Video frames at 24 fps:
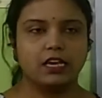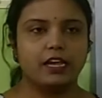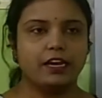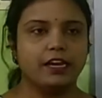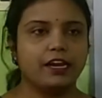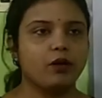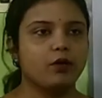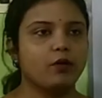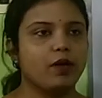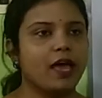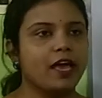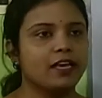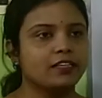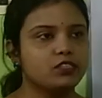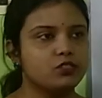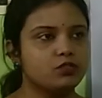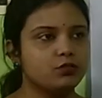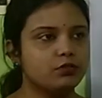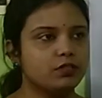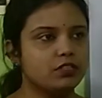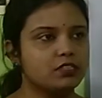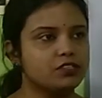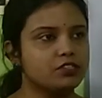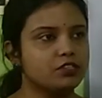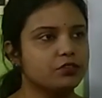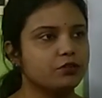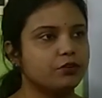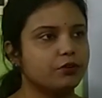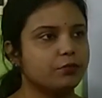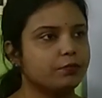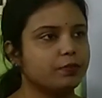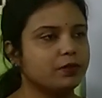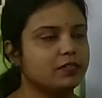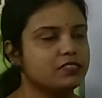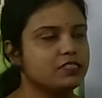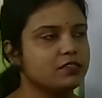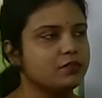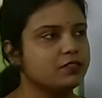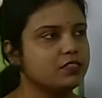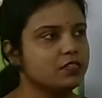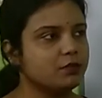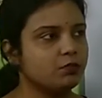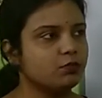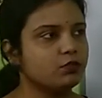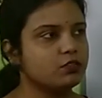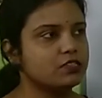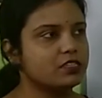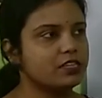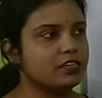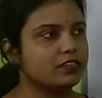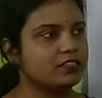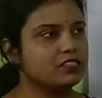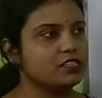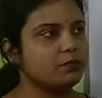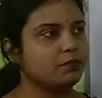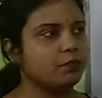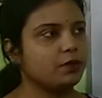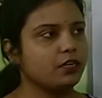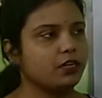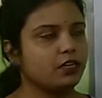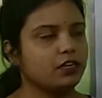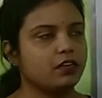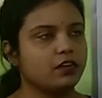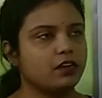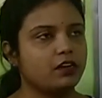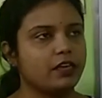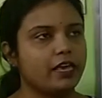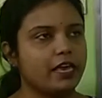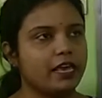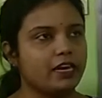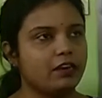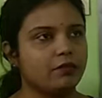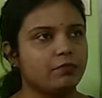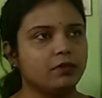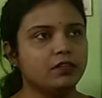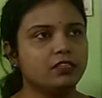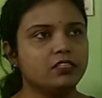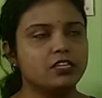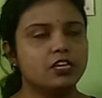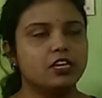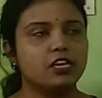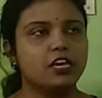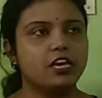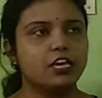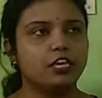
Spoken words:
Now, as soon as you represent, suppose there is a particular element,